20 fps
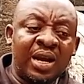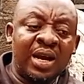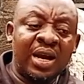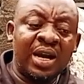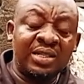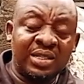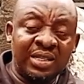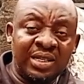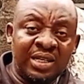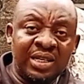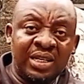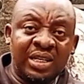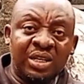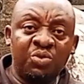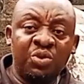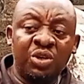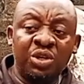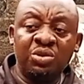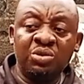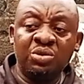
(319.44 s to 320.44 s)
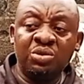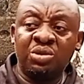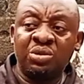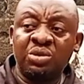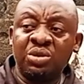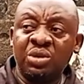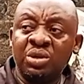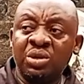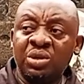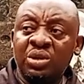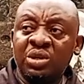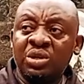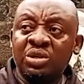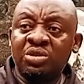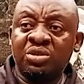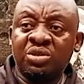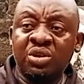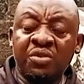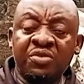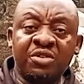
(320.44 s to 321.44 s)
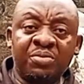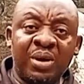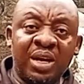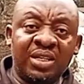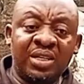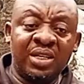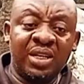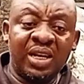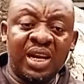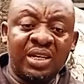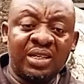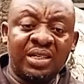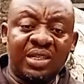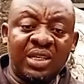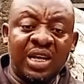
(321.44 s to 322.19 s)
acidic, we use soft materials.